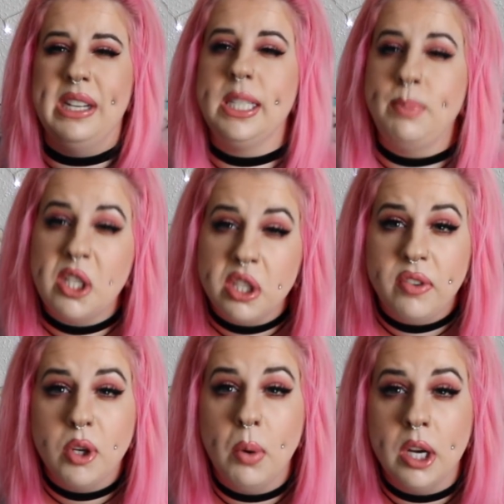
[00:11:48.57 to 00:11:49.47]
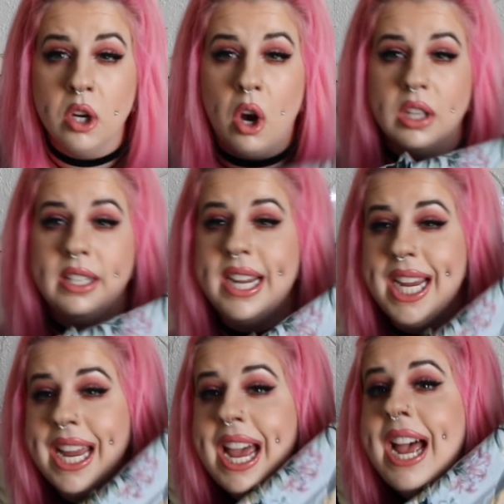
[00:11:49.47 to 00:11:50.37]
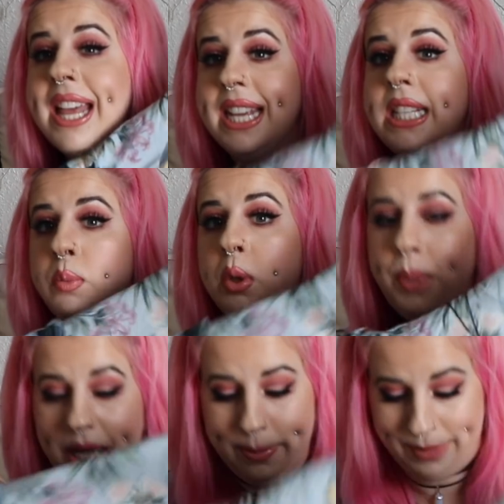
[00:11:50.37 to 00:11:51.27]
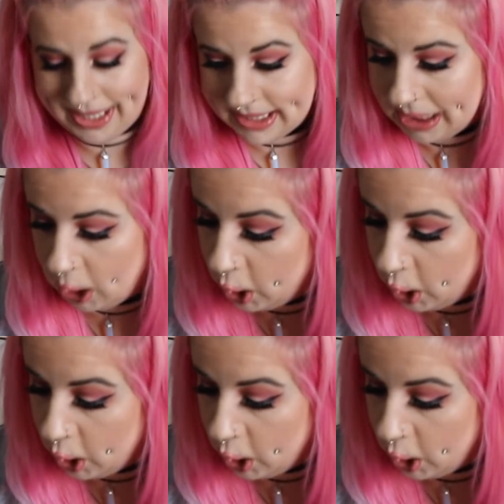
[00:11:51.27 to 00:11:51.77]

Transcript: and especially if you're going on holiday, this will be amazing.